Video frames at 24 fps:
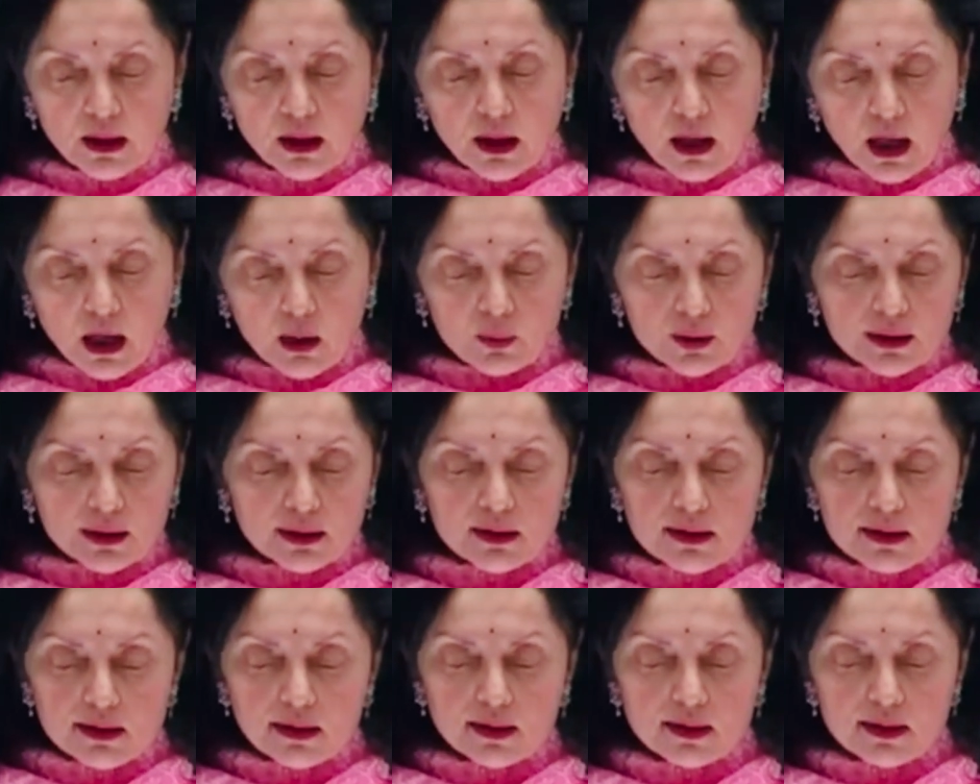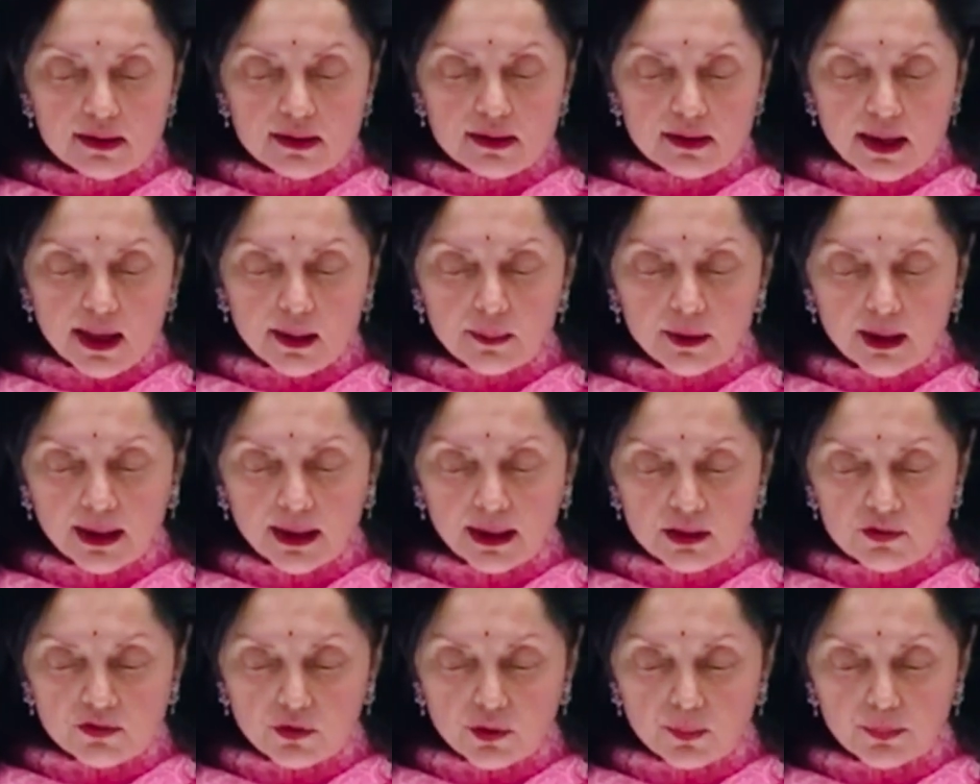Our concerns
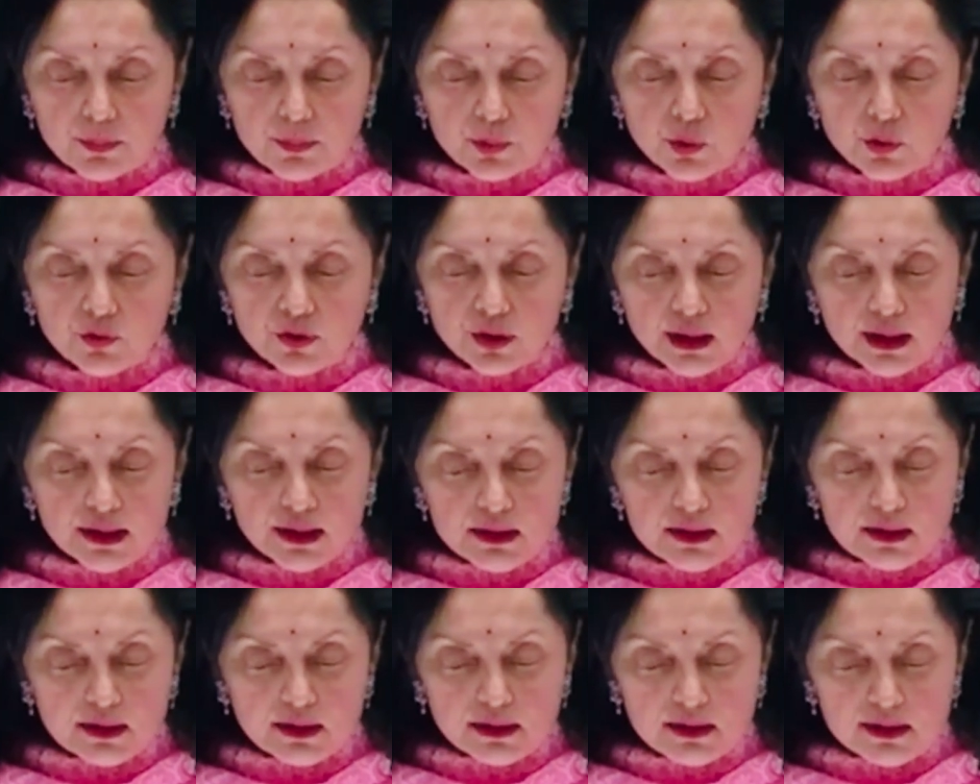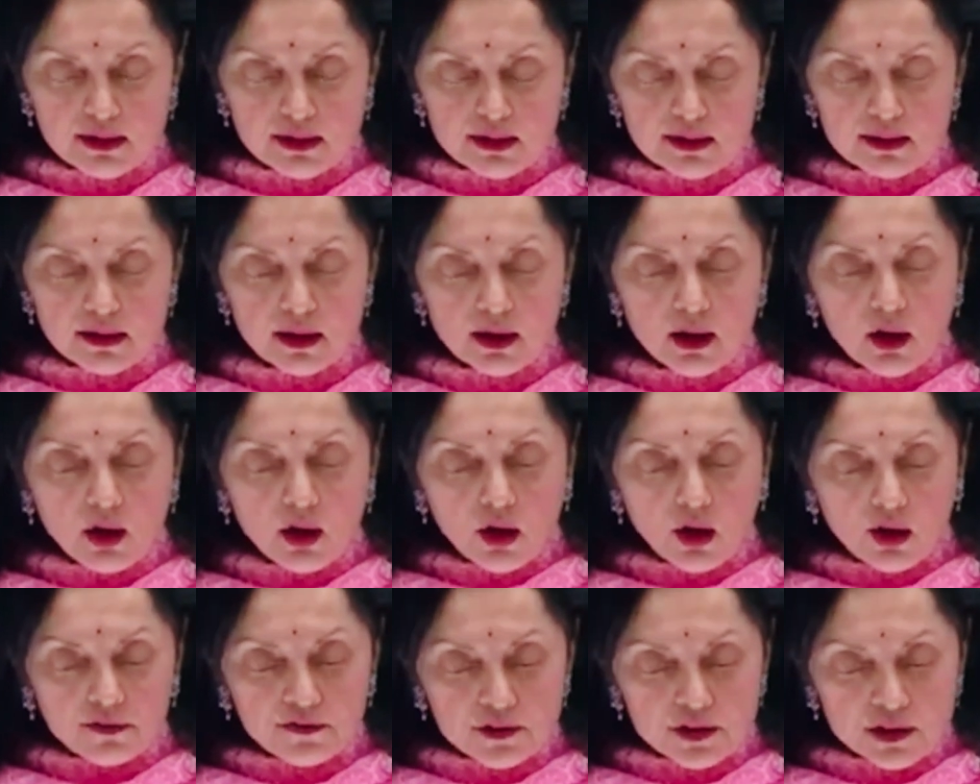emanate from proven instances
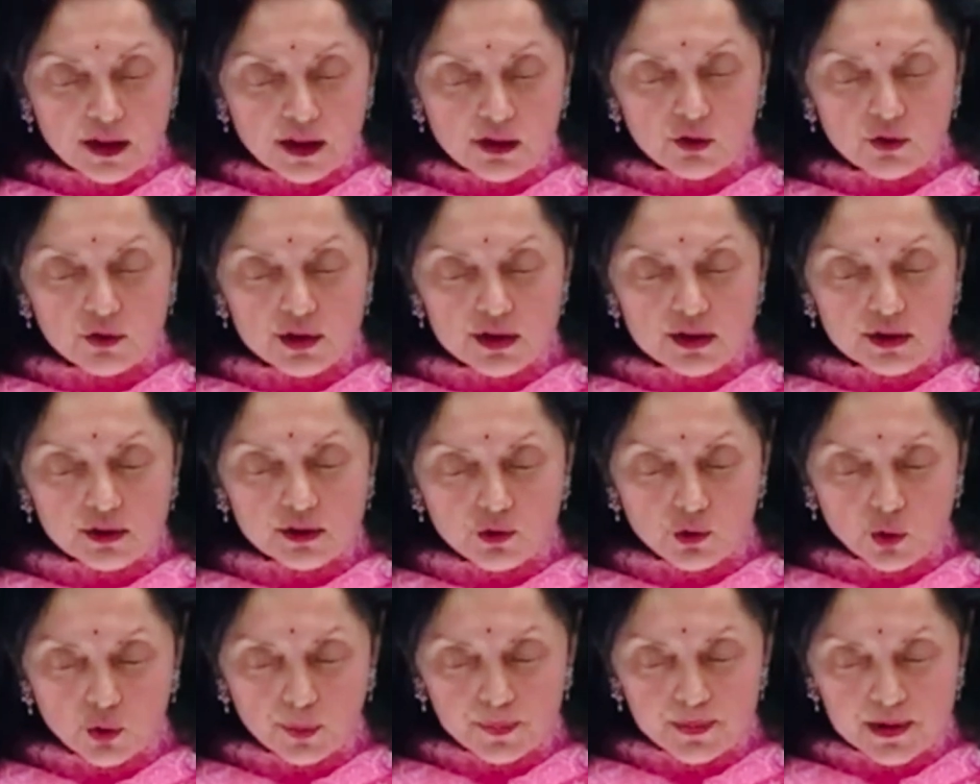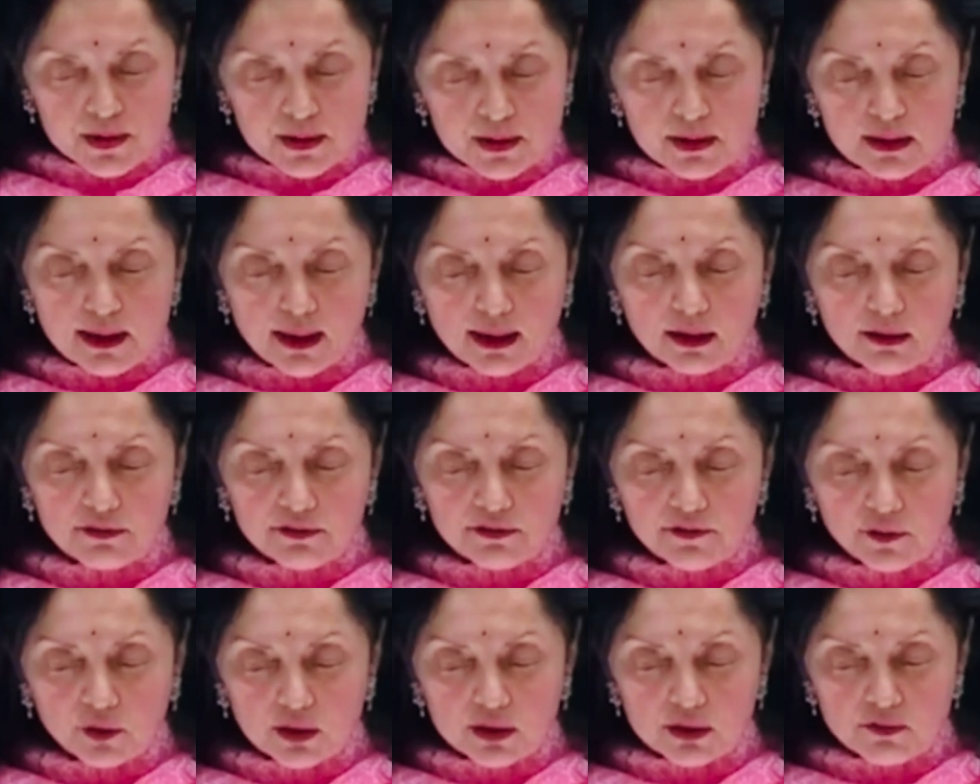of terrorist groups taking
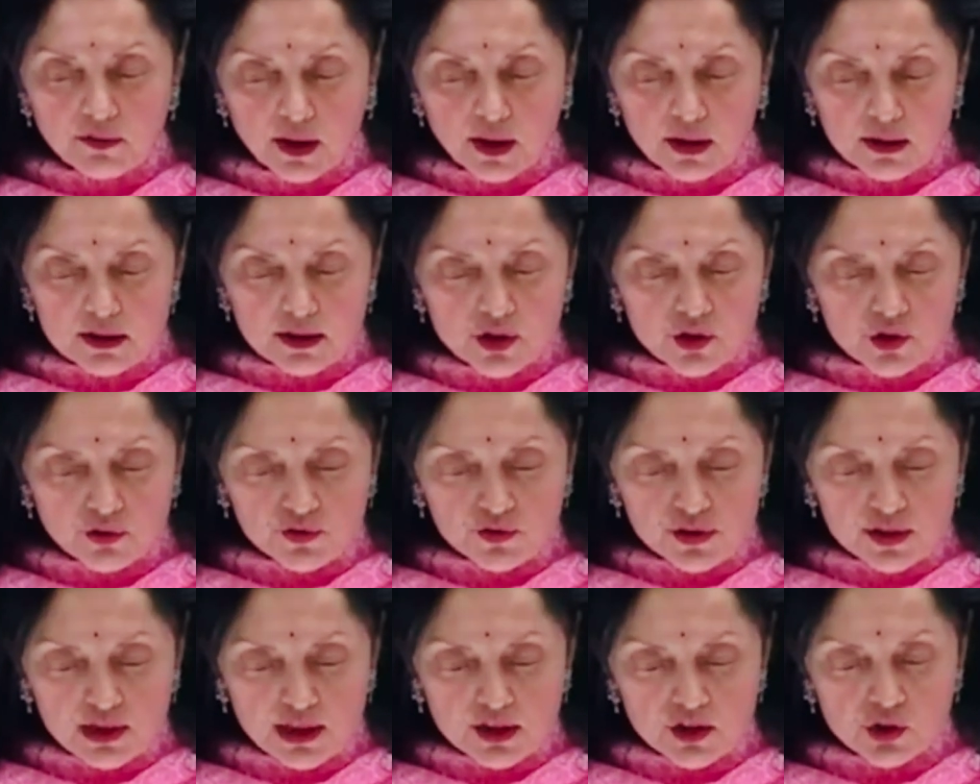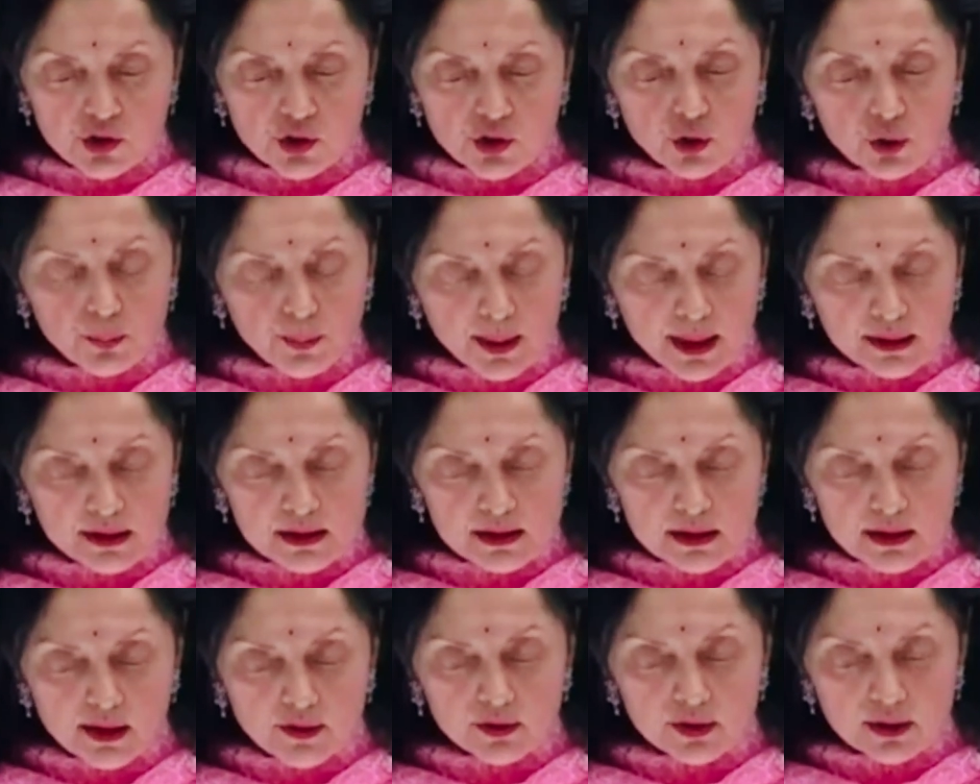full advantage of such
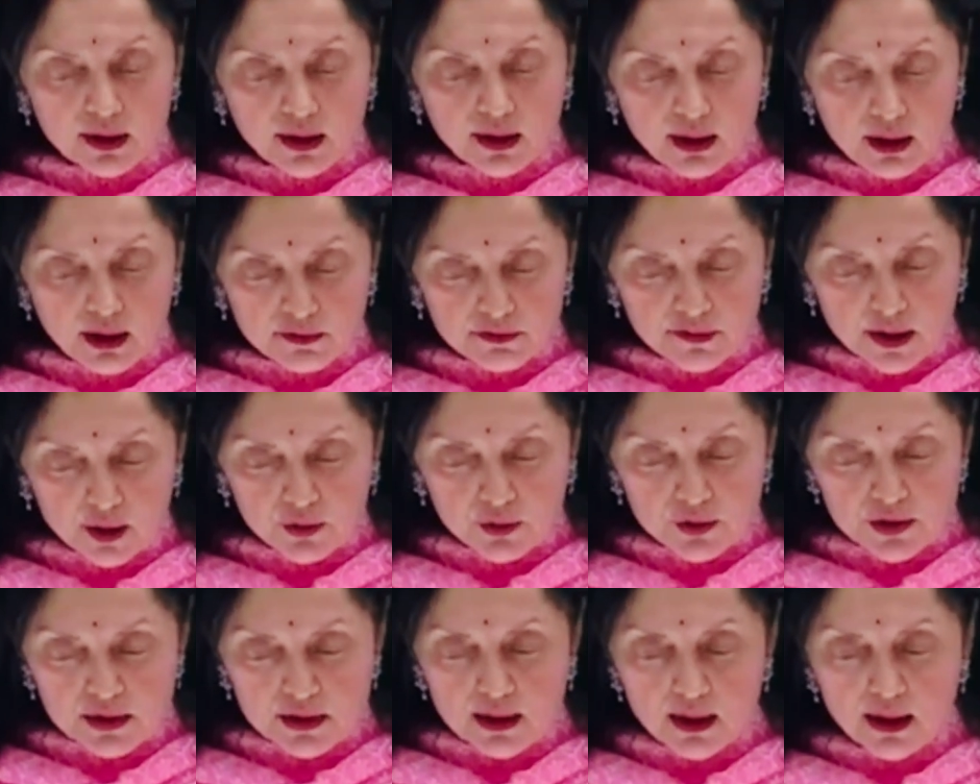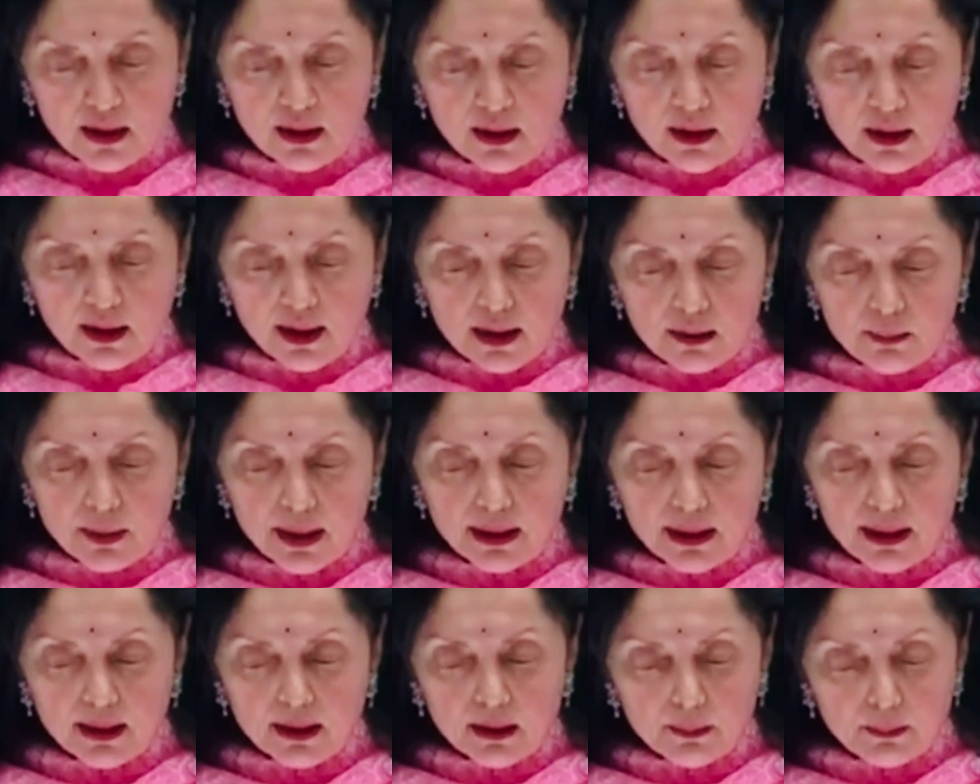humanitarian carve-outs and
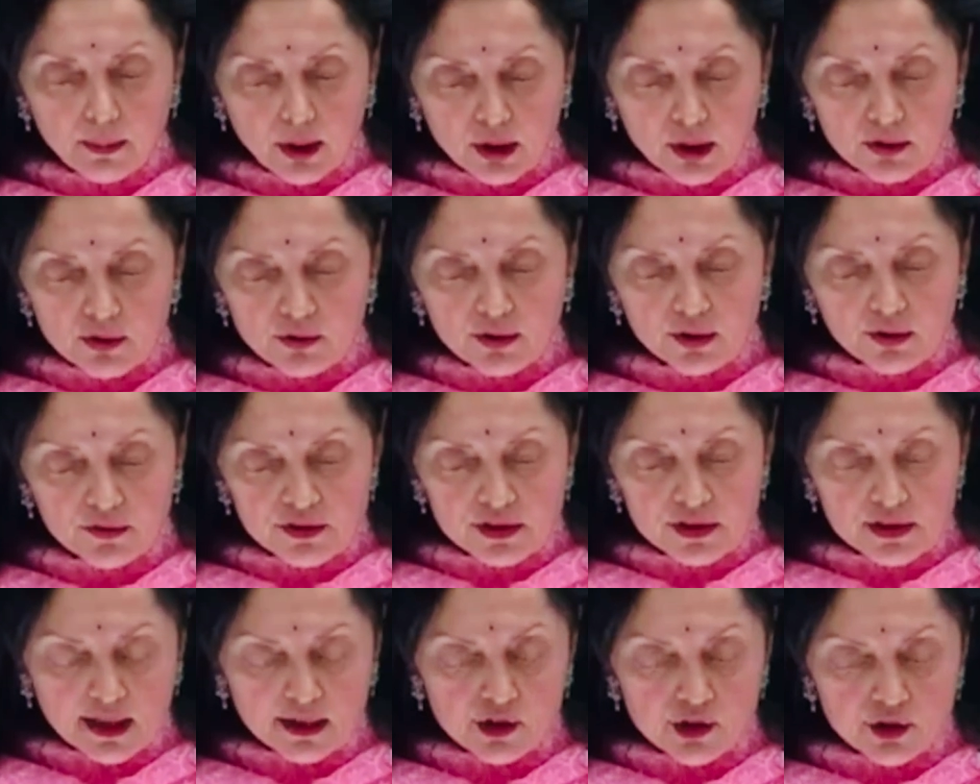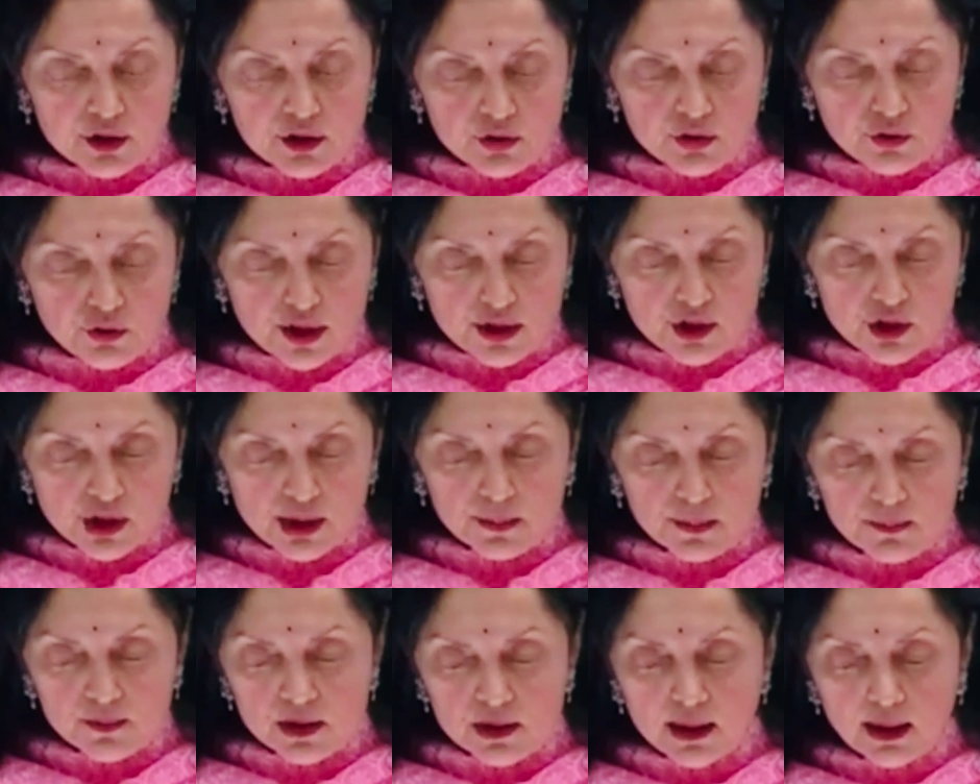making a mockery of sanctions
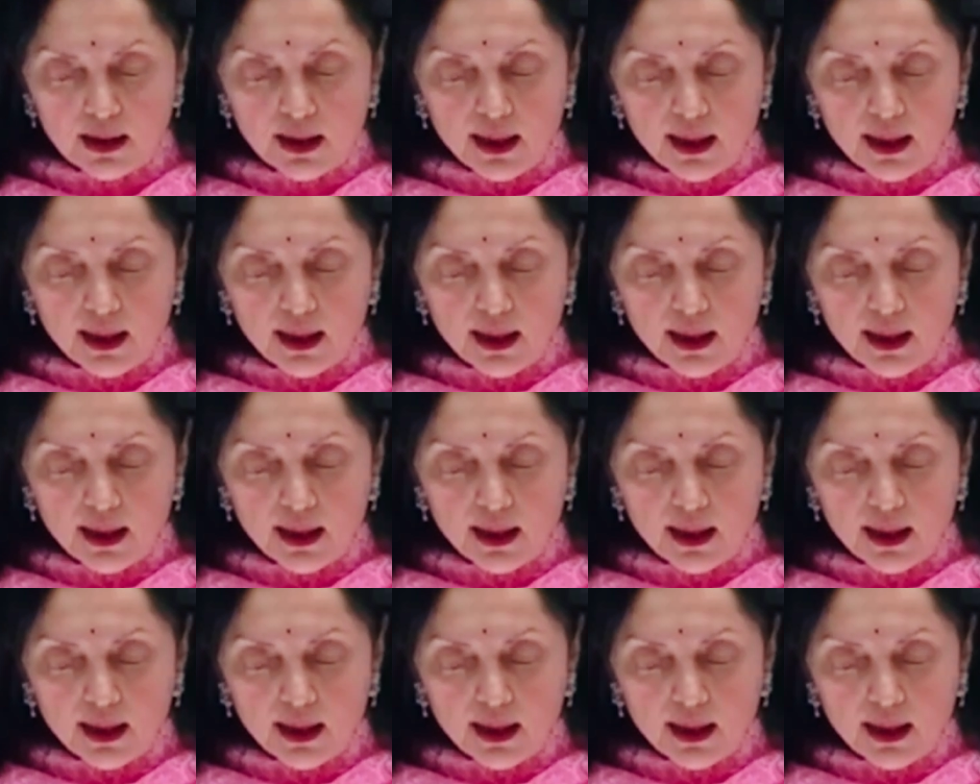regimes,